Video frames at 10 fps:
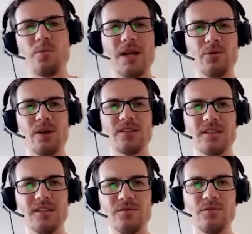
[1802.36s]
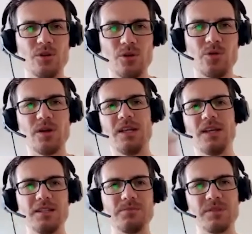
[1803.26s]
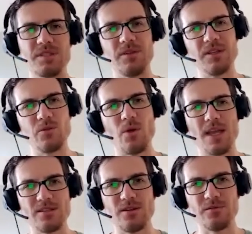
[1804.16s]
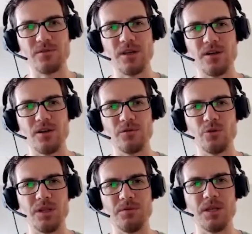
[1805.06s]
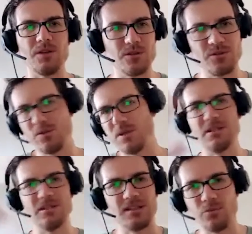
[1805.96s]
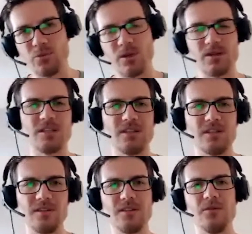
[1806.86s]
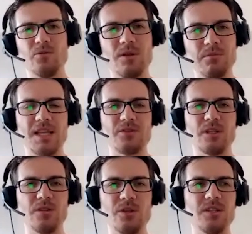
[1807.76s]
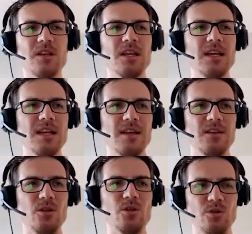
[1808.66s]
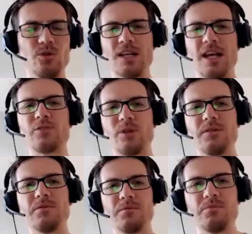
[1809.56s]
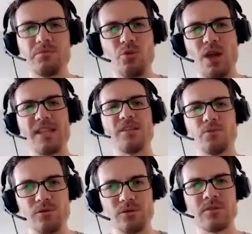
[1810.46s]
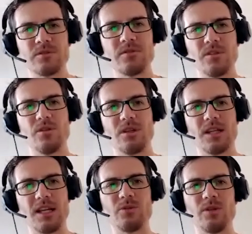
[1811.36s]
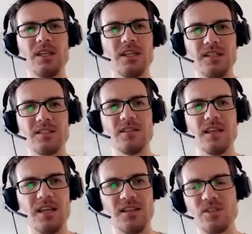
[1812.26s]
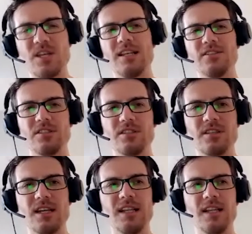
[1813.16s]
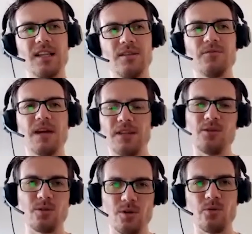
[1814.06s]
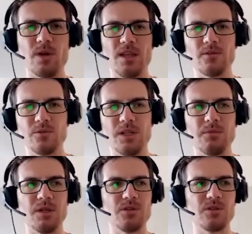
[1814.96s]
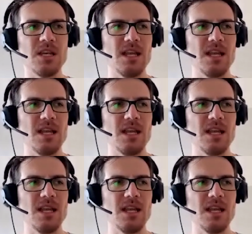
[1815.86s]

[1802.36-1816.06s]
manuals and follow specific ways of doing it because you heard that works in one place or another. You can actually break the rules You can actually challenge it and find your own way of doing, because